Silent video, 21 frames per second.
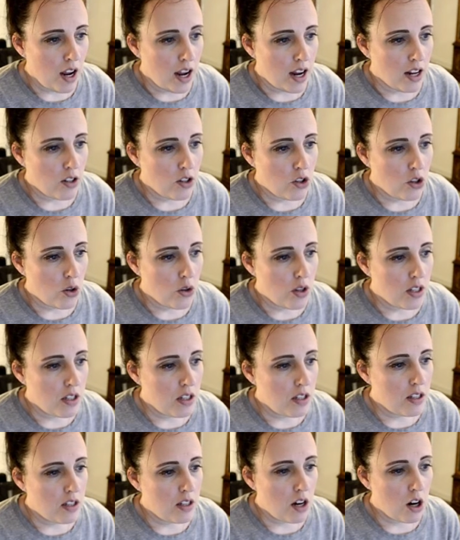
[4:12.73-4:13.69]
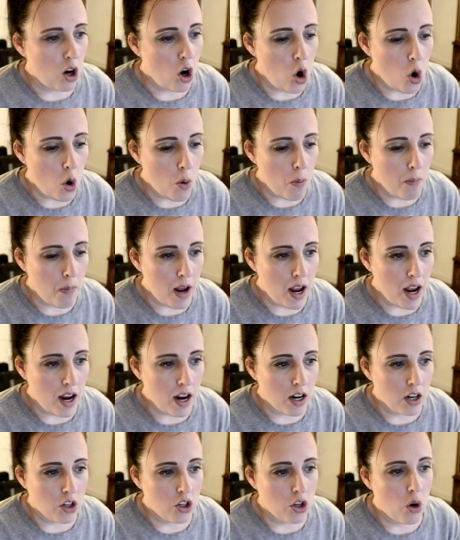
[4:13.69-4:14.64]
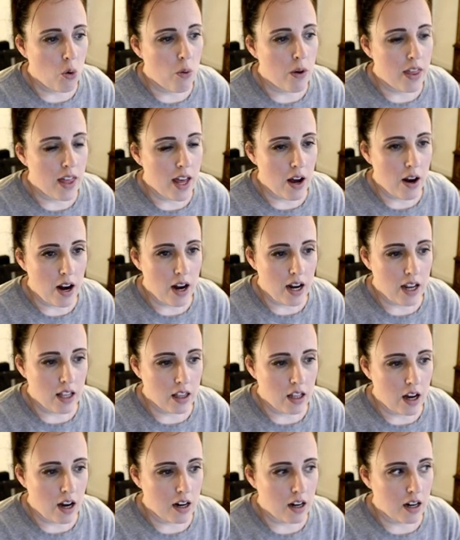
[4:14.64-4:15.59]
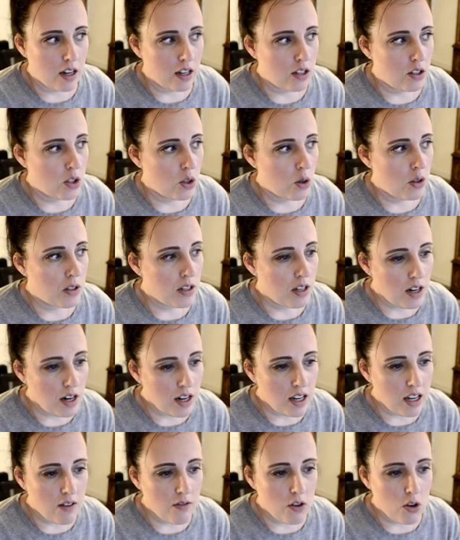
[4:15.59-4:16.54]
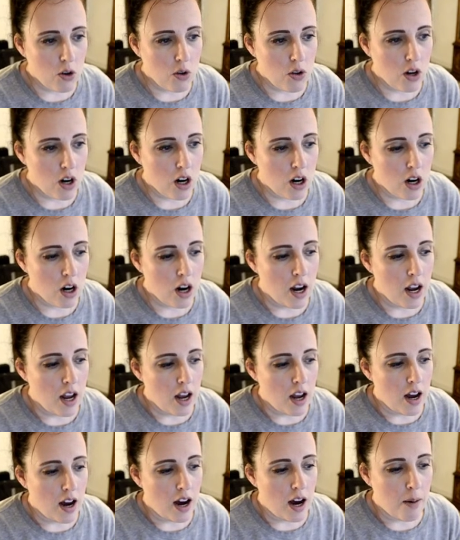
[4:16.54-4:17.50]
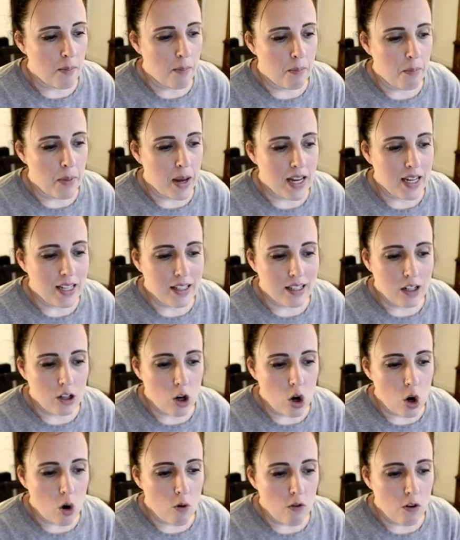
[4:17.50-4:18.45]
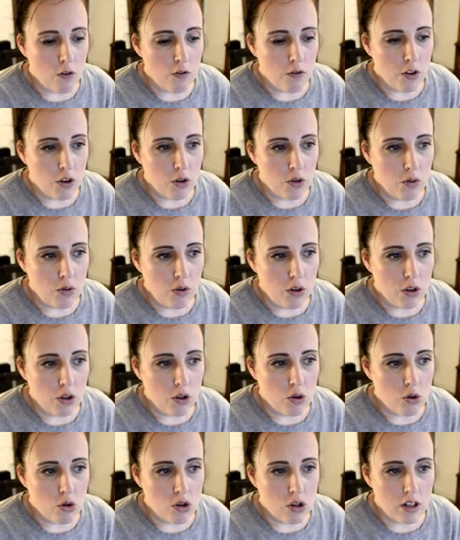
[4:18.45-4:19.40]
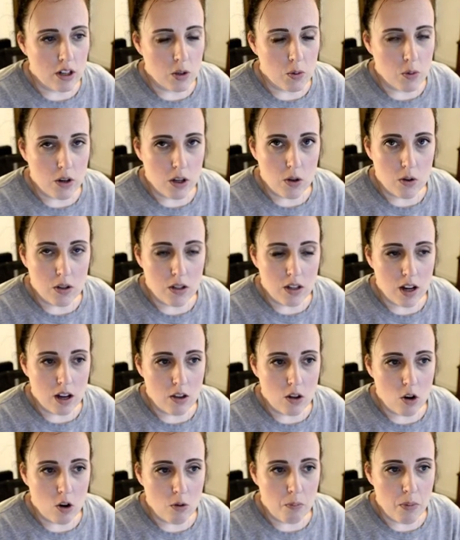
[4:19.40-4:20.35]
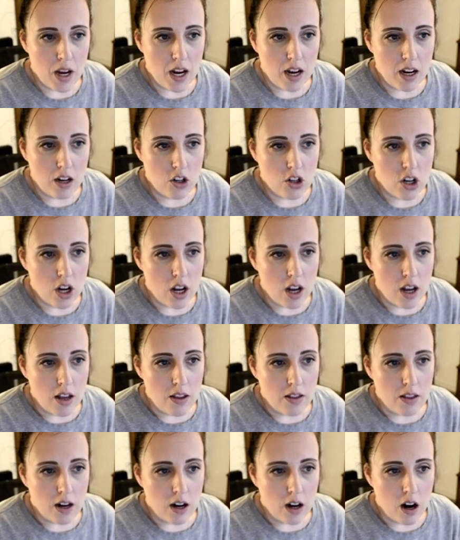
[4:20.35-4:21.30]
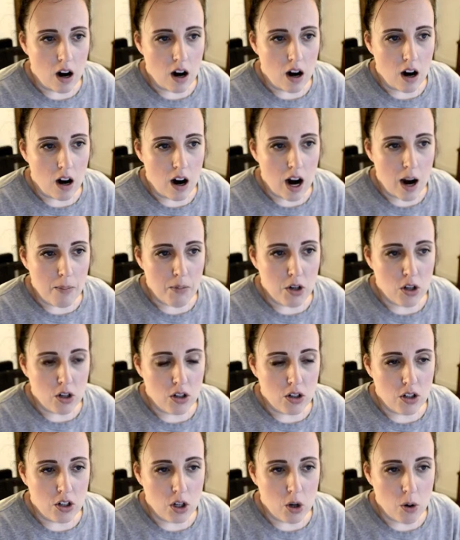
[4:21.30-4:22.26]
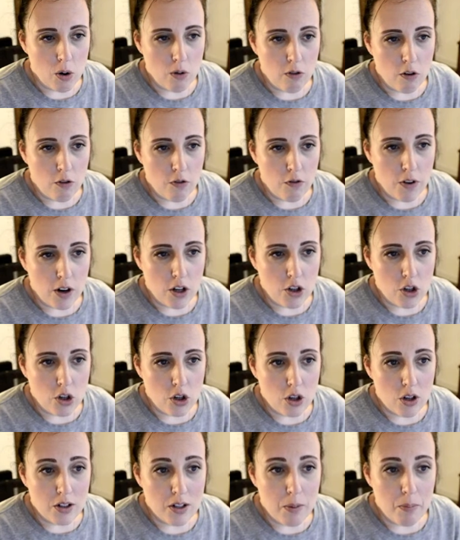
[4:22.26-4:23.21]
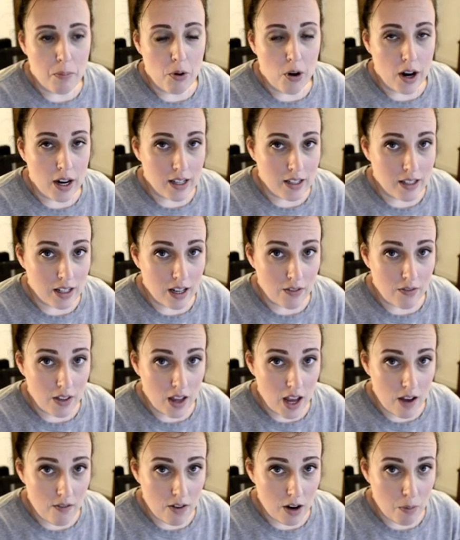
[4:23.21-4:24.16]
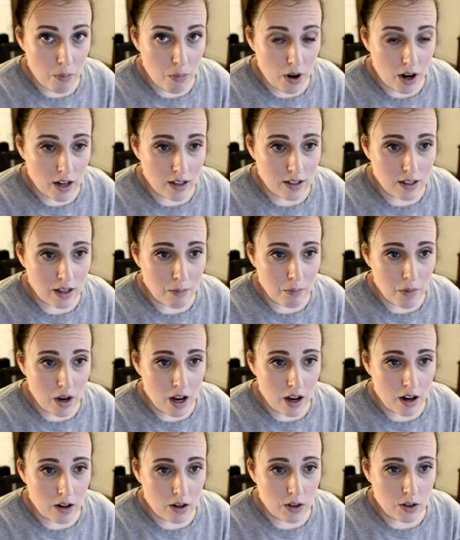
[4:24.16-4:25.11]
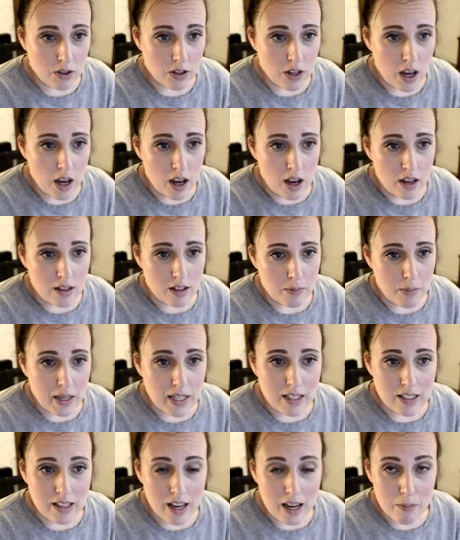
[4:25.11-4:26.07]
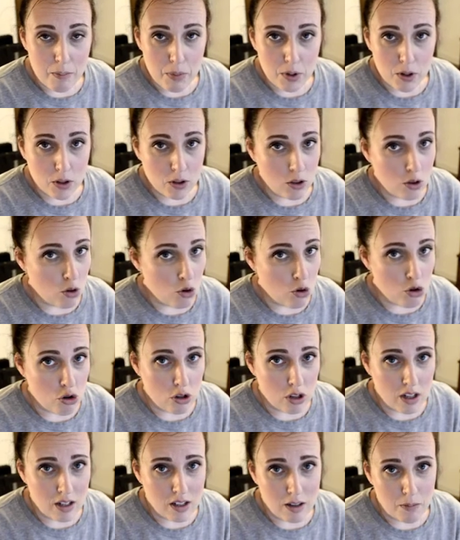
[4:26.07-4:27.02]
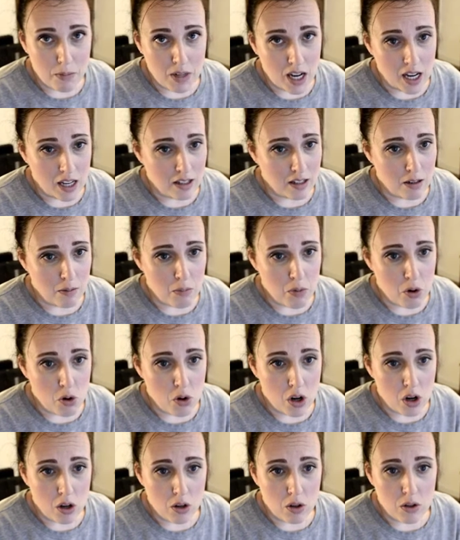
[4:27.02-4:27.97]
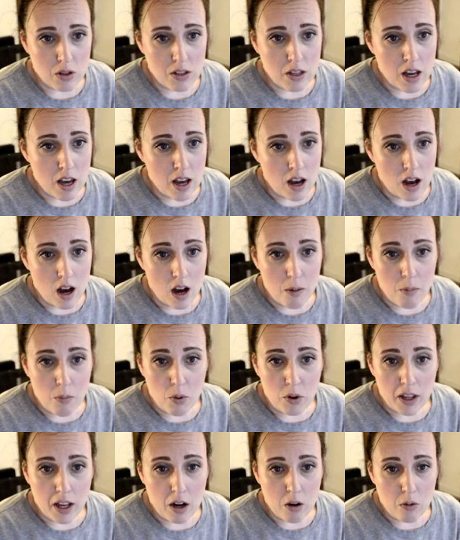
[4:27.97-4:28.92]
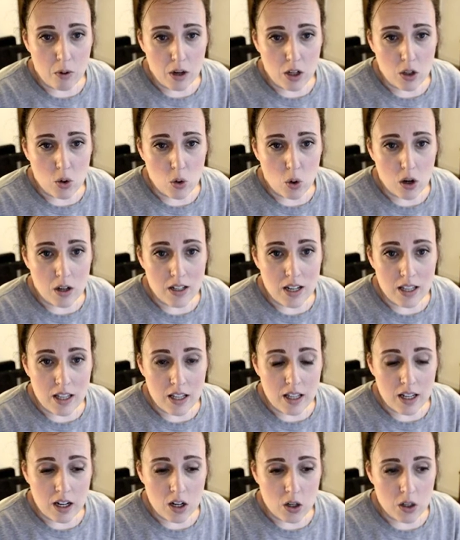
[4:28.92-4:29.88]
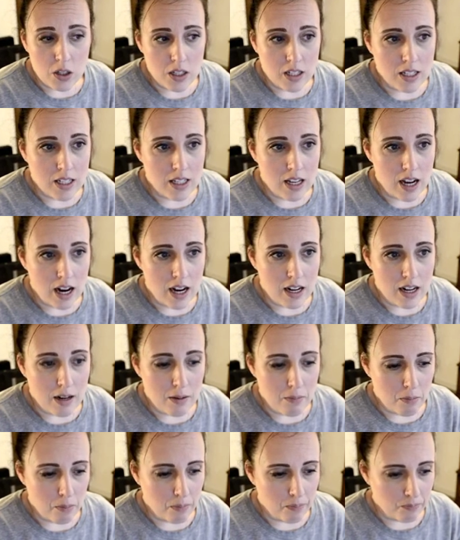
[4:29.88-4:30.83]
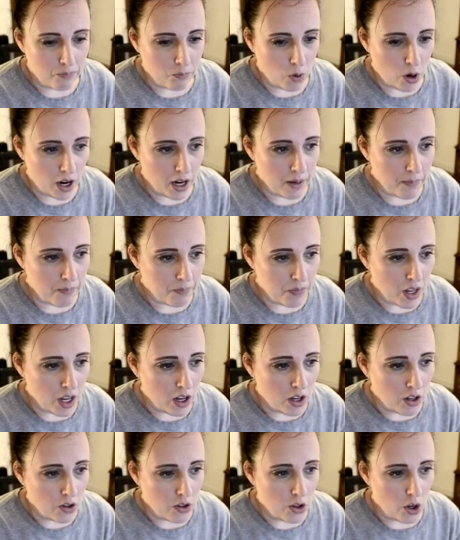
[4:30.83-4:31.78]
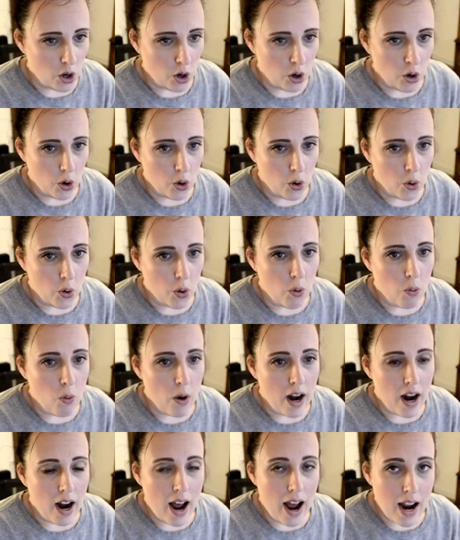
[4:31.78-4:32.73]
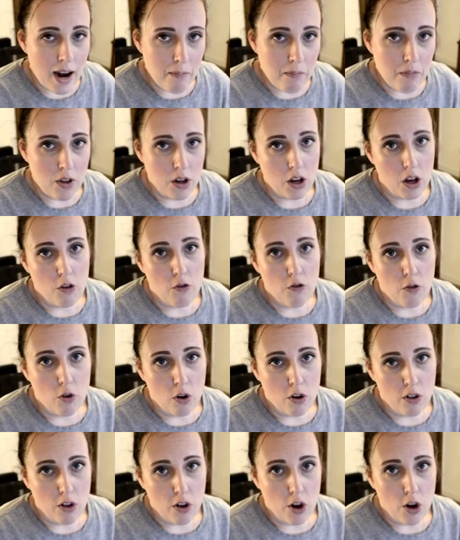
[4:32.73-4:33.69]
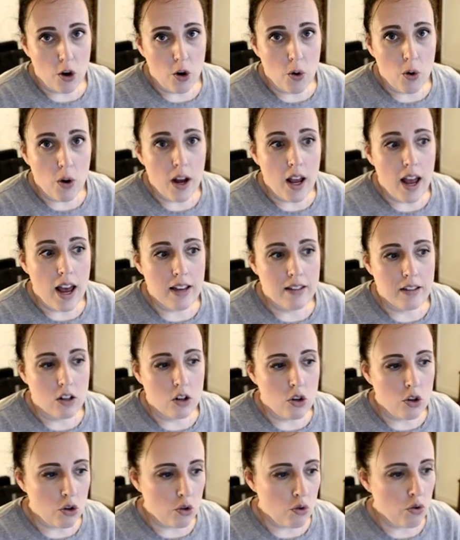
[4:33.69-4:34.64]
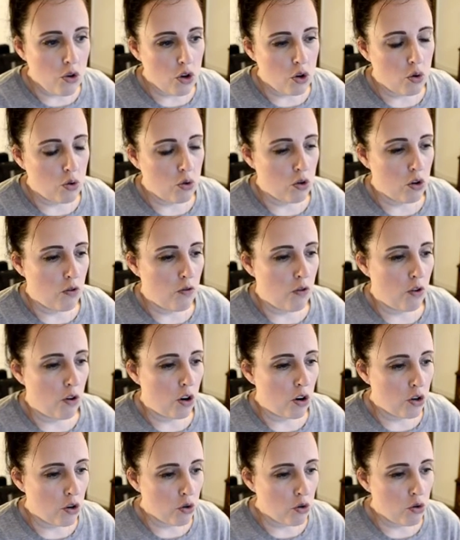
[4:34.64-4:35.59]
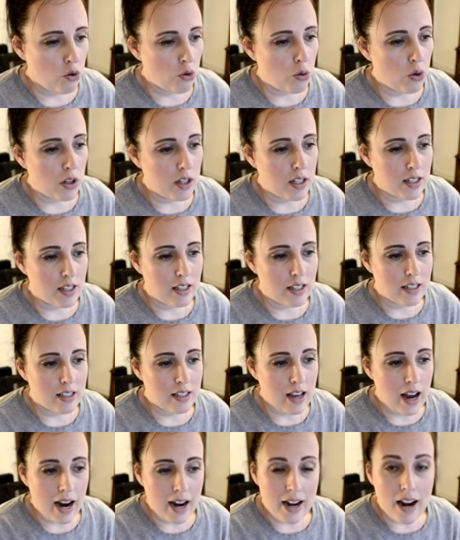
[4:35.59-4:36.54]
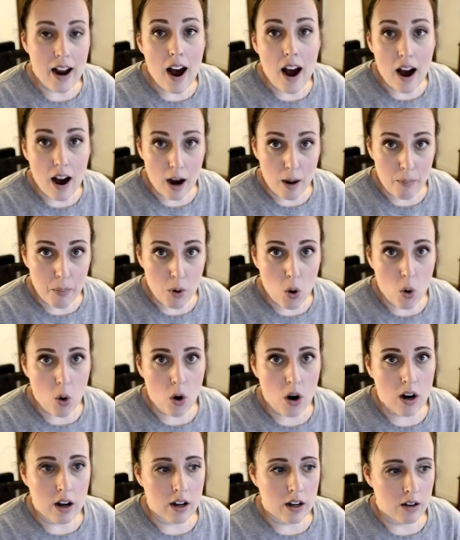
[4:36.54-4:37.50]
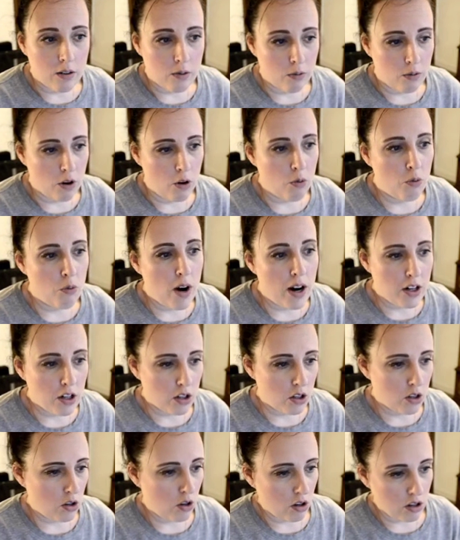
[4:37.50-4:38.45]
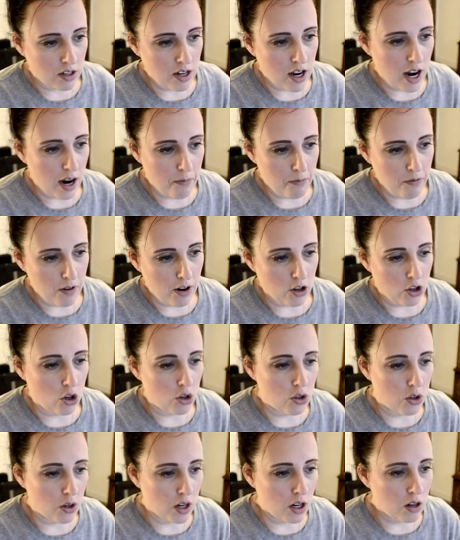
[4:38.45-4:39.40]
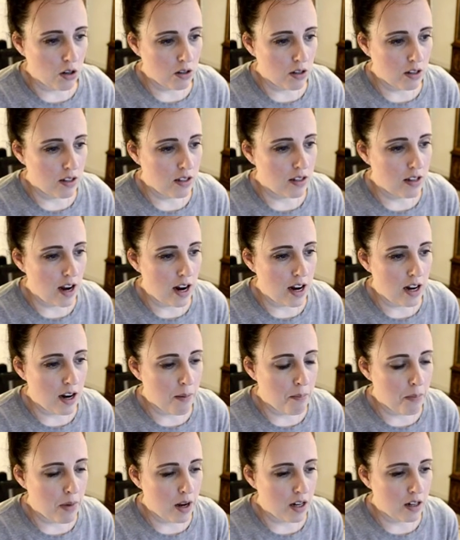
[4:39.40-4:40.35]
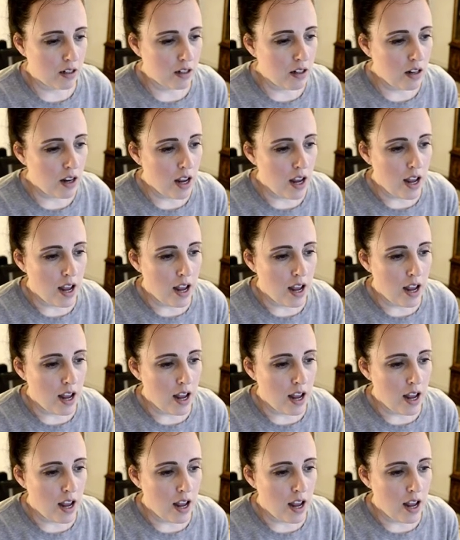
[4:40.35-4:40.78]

And so this is their home page without any login. So it's going to give you their basic overview, usually is what you see on the home page. There are options to go in for features, pricing if they have any pricing models, some examples, usually some testimonials, related resource, and then here's the sign in, right? So what I'm looking for though, as a new user for a new tool, is a sign up or a register type feature. So here's a sign up button,